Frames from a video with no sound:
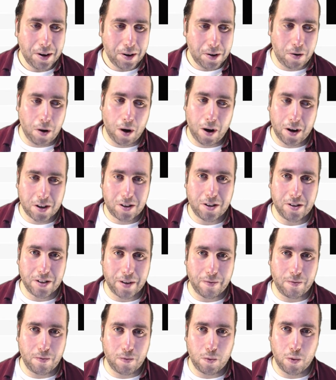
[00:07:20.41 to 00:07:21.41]
Chronicles
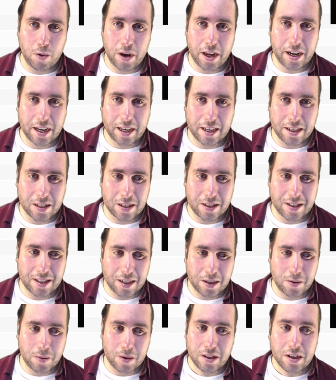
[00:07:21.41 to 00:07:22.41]
of Riddick is a
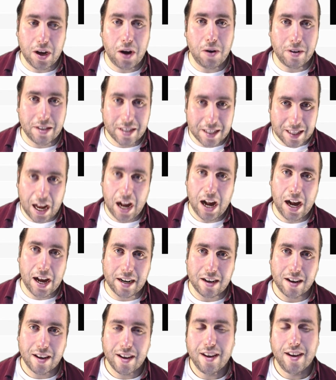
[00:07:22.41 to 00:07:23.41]
sequel." No, it's
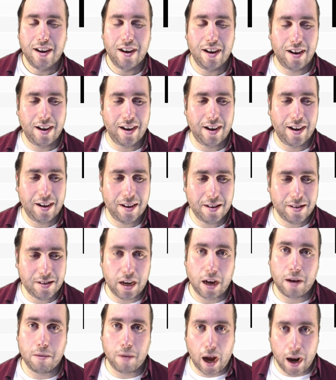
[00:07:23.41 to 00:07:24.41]
not.
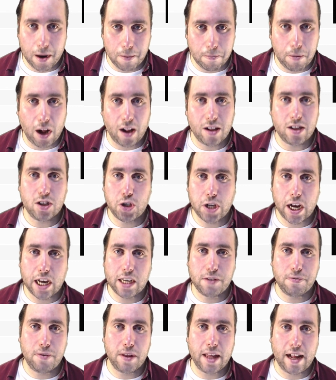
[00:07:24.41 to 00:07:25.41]
I
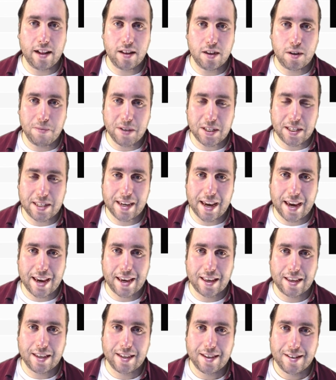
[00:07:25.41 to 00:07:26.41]
apologize for that little
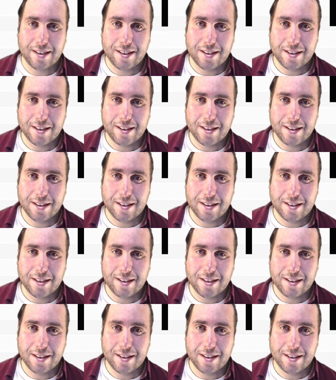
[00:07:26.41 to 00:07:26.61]
mistake.